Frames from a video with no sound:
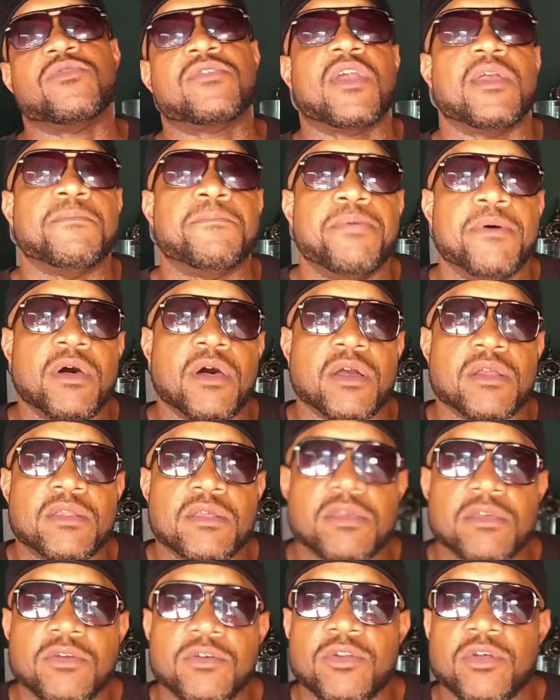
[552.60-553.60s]
getting booked.
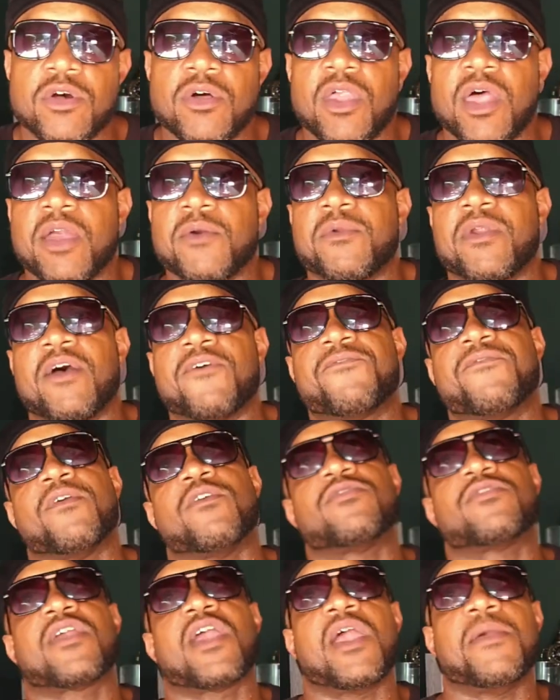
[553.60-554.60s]
You know, like when I
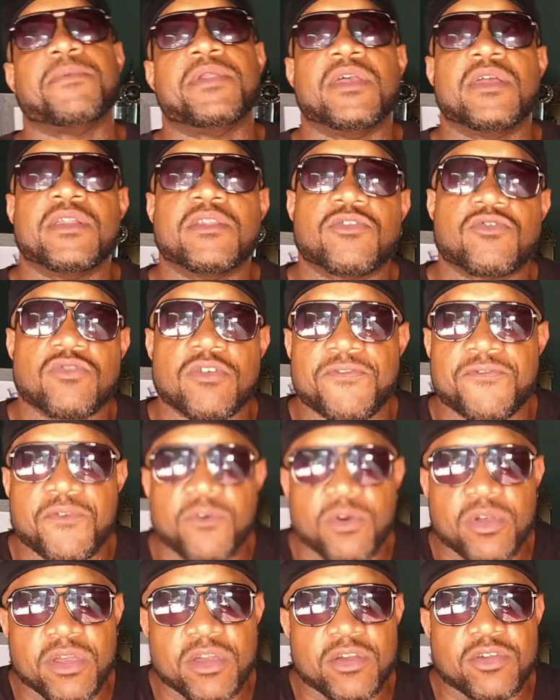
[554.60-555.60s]
first came in the industry
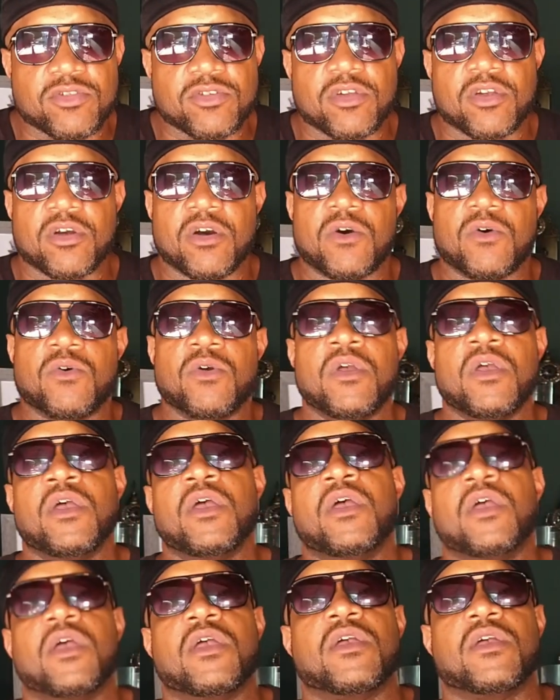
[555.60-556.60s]
4 years ago,
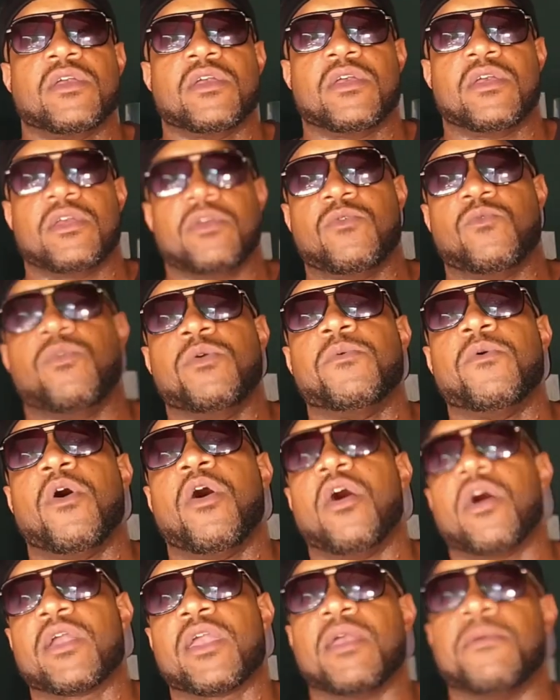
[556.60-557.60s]
we were
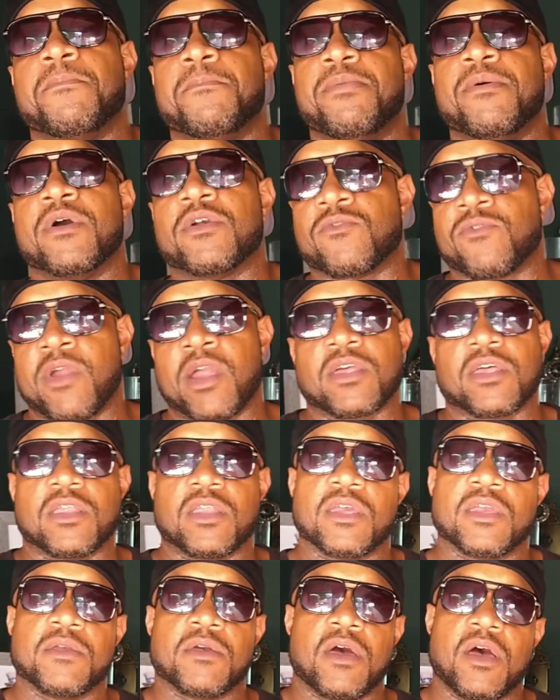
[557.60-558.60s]
all getting booked
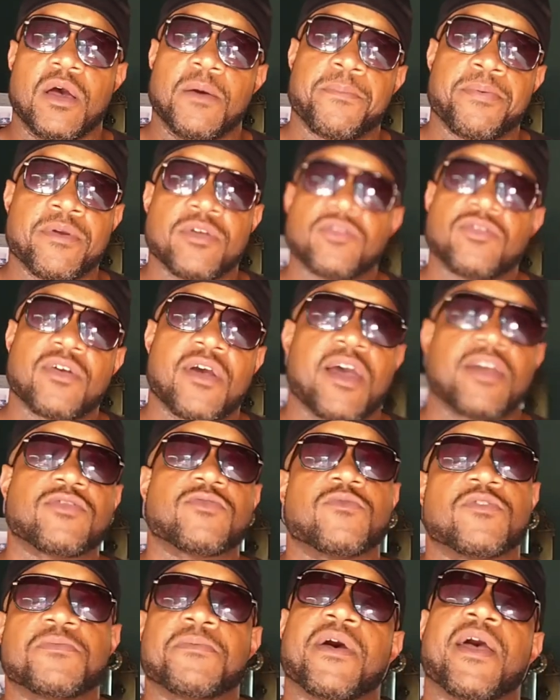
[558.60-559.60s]
regularly. Prince Joshua
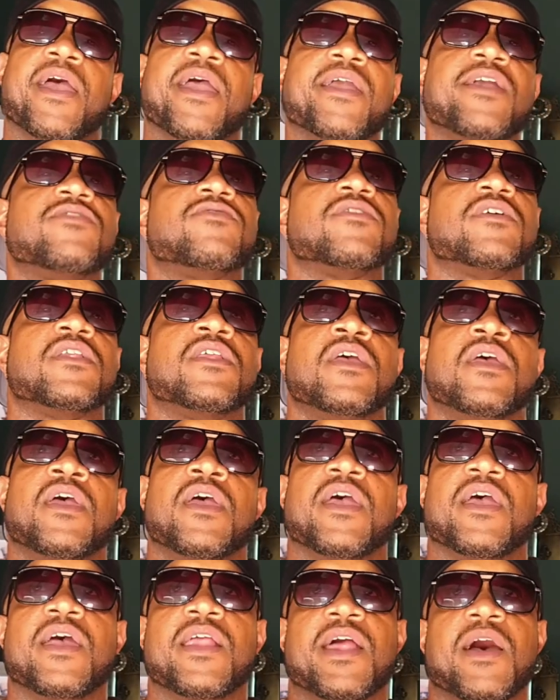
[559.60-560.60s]
was my agent,
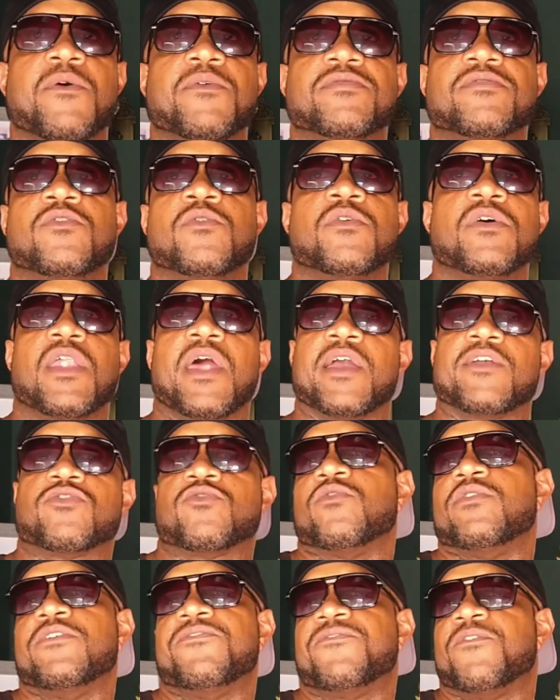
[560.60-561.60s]
and I was doing like
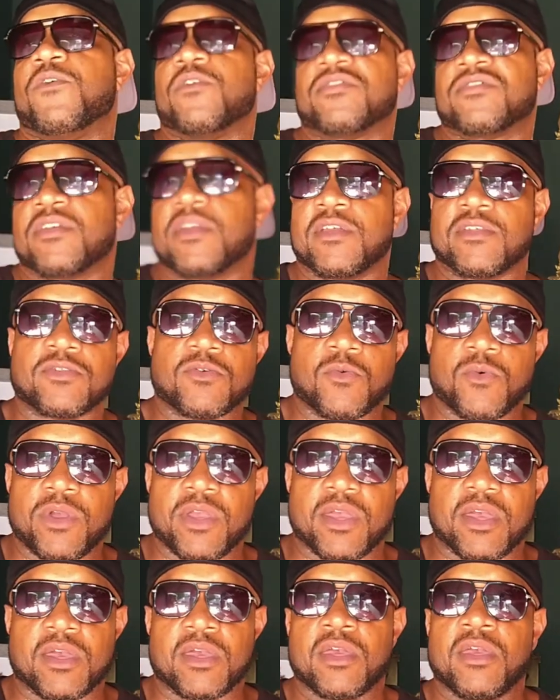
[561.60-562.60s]
3-4 scenes a
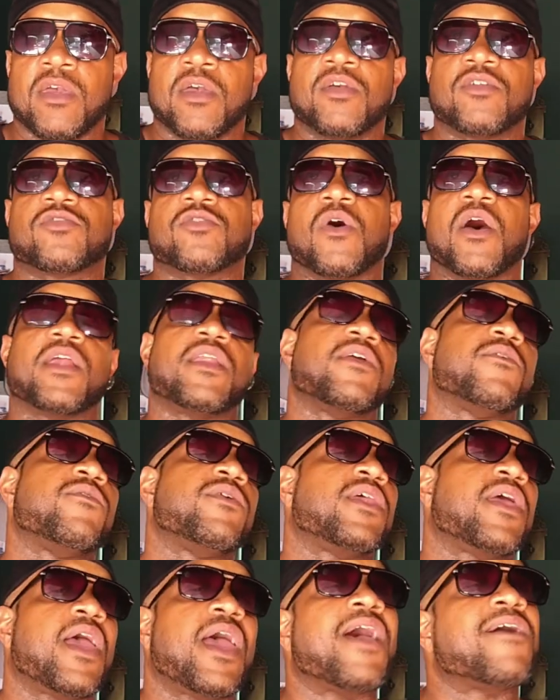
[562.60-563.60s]
week. So I didn't
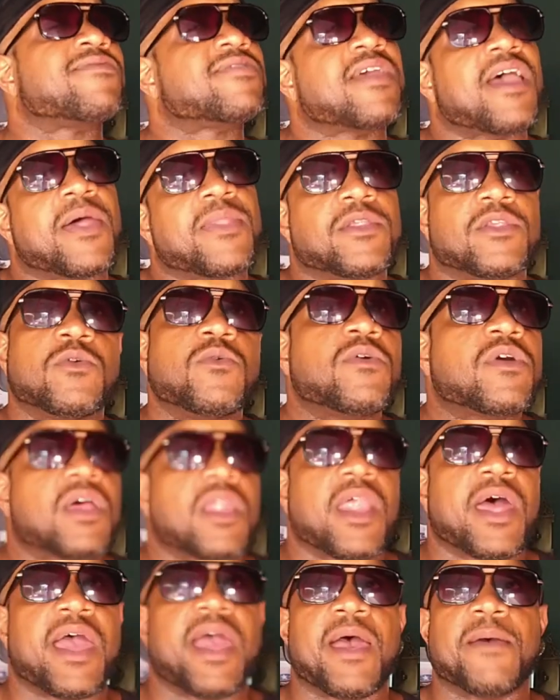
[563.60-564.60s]
really have time to do
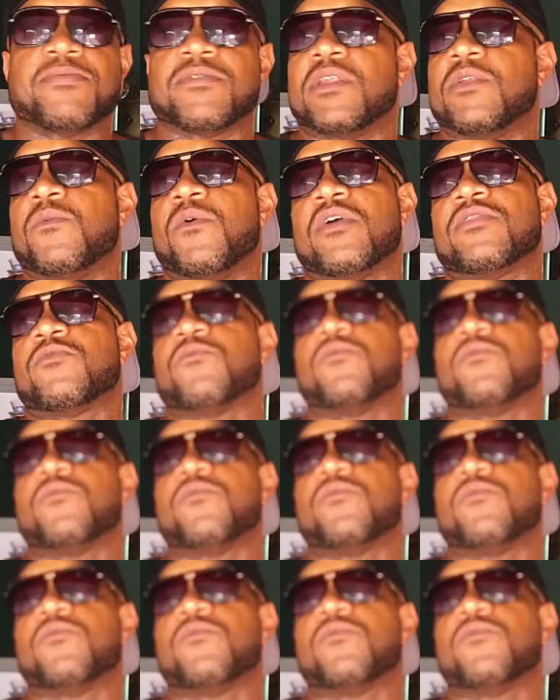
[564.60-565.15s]
collabs, and there wasn't